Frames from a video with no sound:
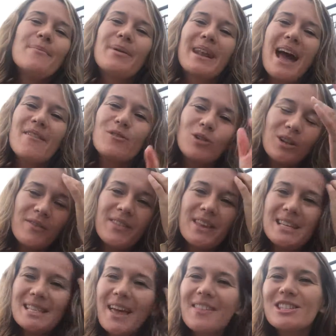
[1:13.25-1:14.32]
but have all of
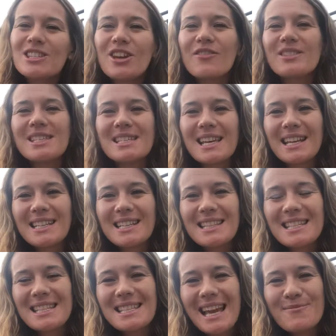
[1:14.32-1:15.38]
these other services under
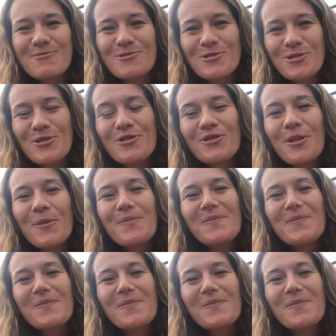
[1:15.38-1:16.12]
the same roof,